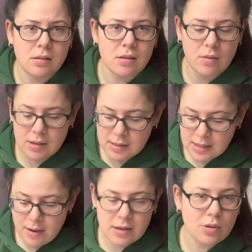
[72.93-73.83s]
So this is
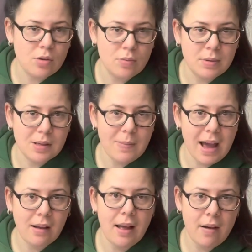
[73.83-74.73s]
how I scoop the
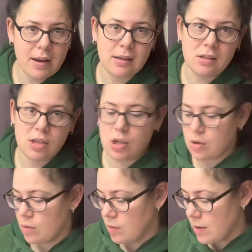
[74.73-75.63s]
spackle out
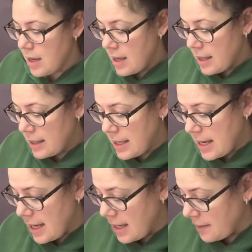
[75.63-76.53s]
into
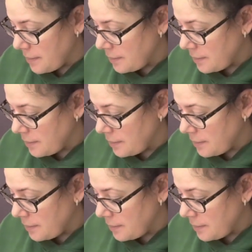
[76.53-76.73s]
the,